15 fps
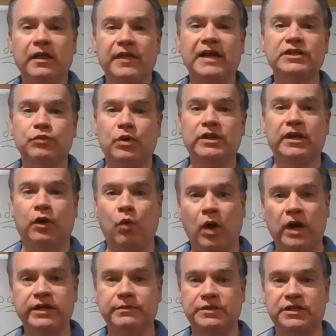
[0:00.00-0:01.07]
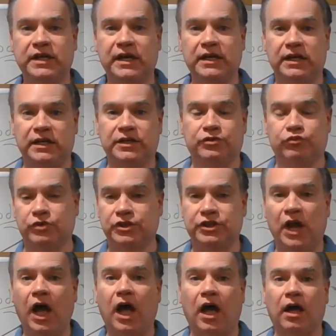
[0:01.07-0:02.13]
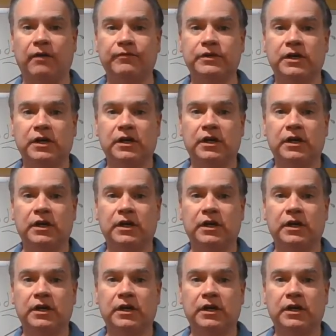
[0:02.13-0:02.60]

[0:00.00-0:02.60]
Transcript: that's when the quantum state is resolved